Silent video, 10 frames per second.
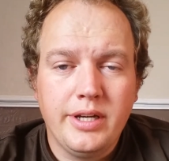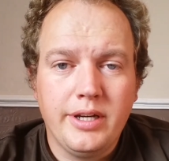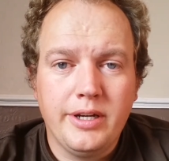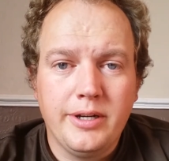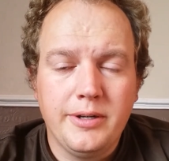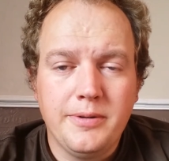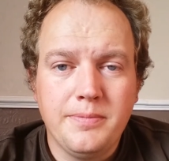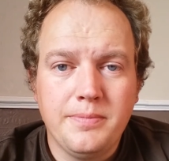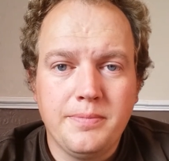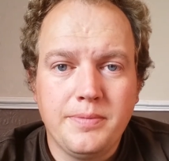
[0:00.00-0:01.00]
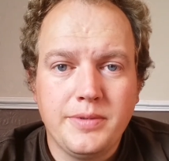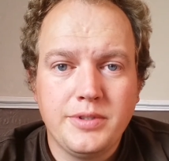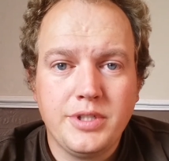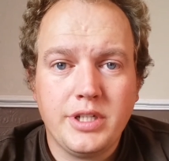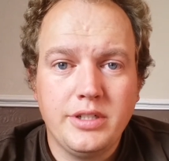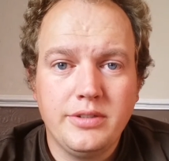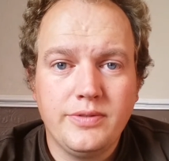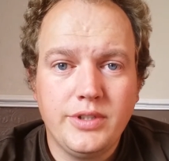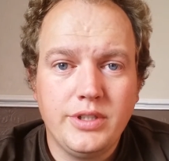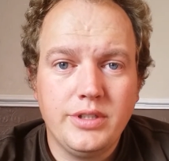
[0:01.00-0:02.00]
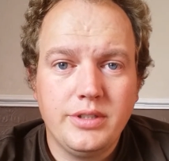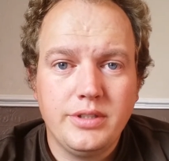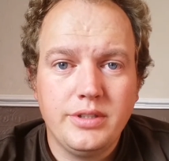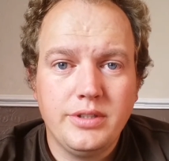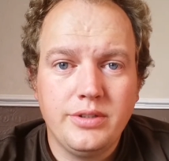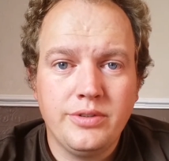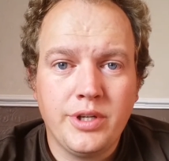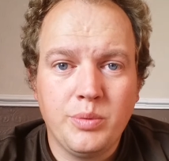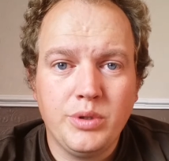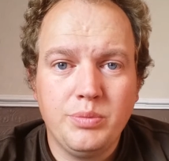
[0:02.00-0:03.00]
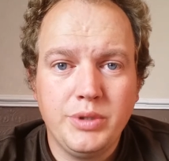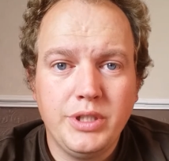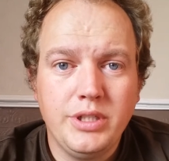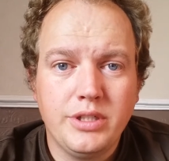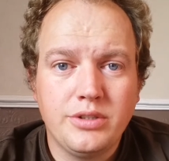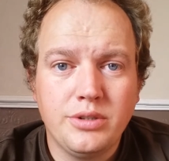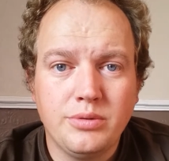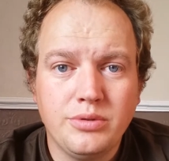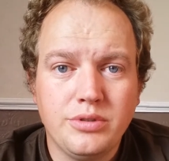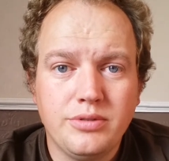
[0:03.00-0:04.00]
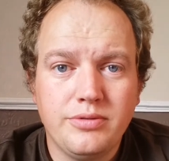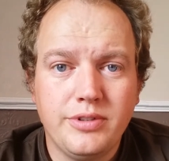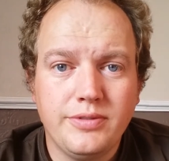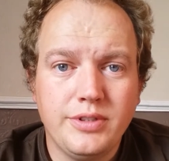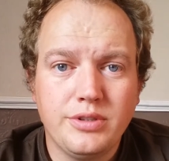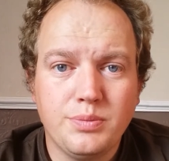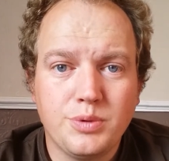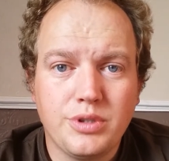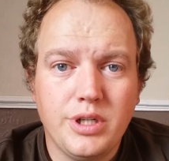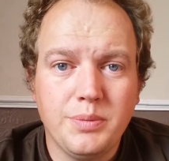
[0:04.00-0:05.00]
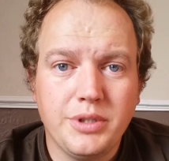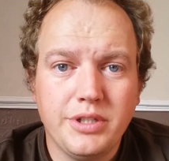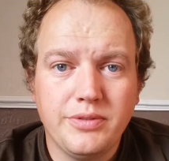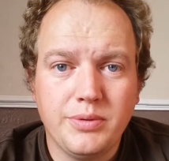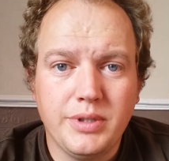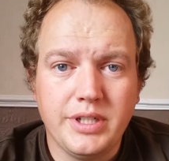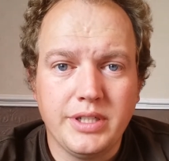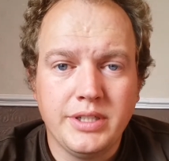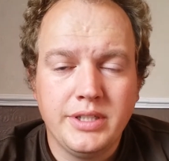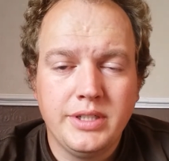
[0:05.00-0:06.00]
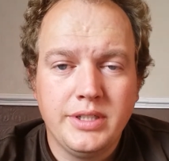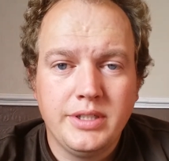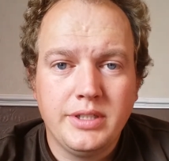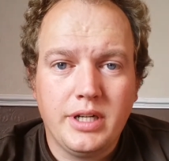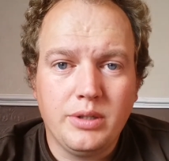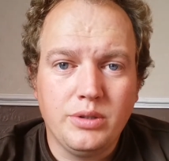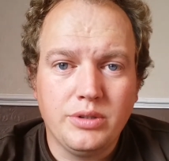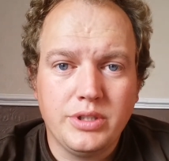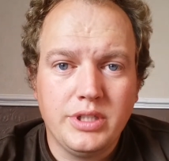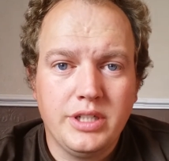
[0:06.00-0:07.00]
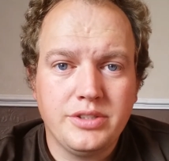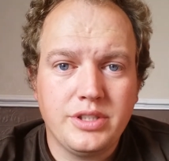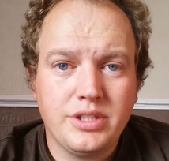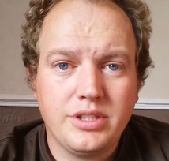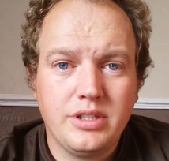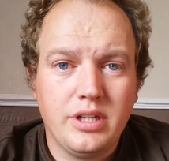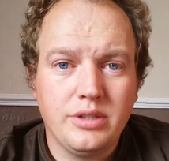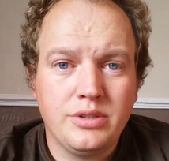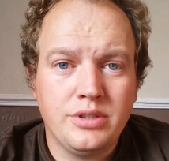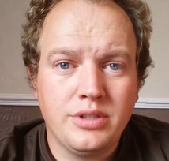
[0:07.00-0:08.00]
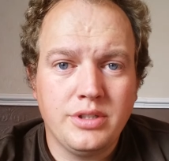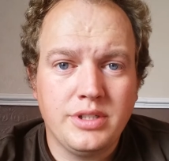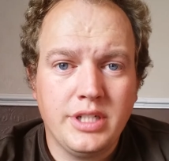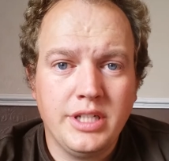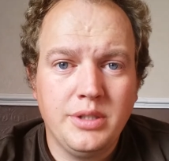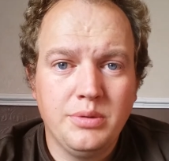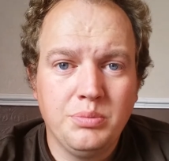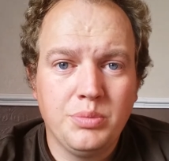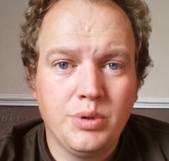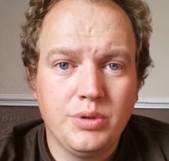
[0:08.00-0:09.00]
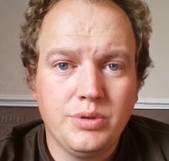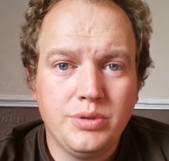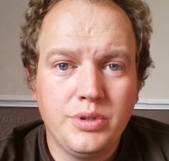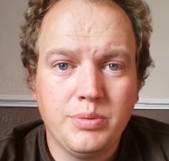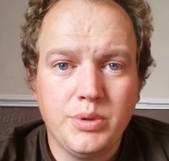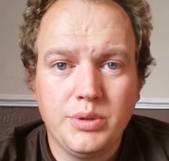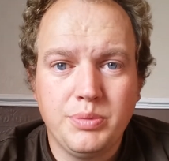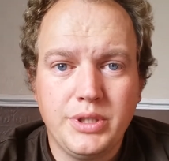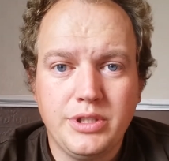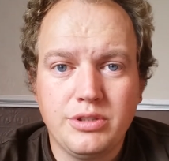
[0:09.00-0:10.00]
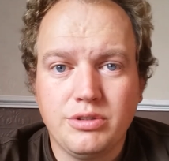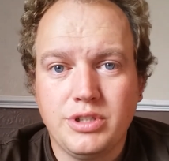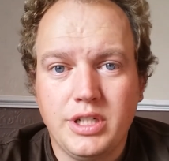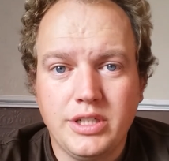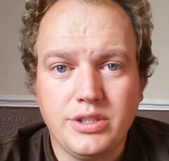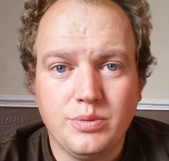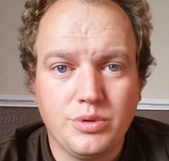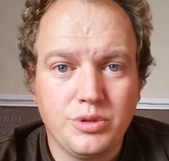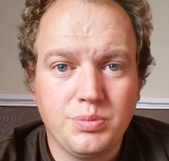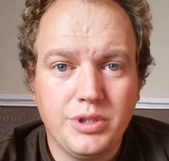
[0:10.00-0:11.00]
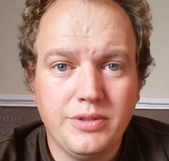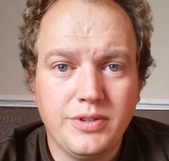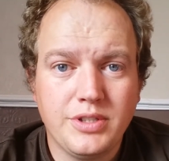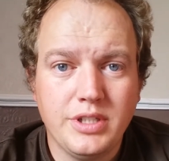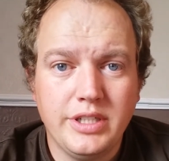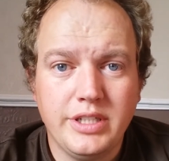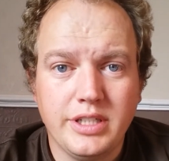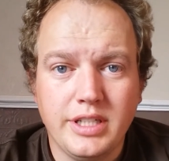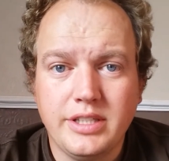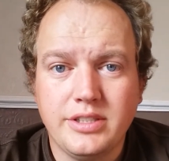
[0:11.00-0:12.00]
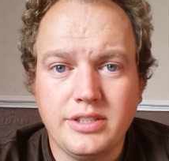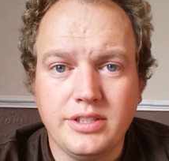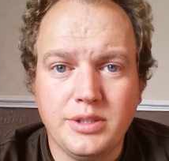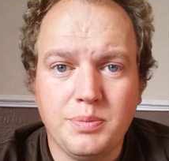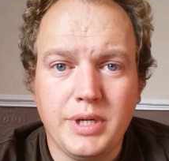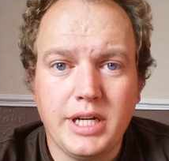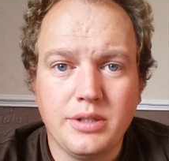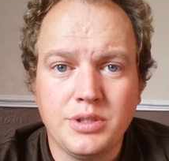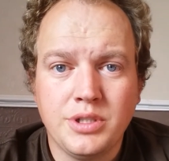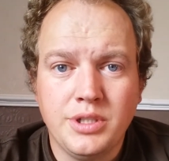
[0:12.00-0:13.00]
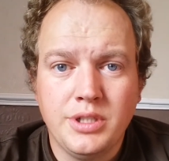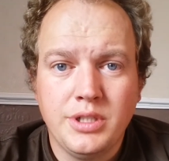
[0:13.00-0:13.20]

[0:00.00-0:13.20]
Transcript: Second of all, there will be a 250 subscriber giveaway. I'll organise this close to the date, but there will be such items as previously: a leather tinder pouch,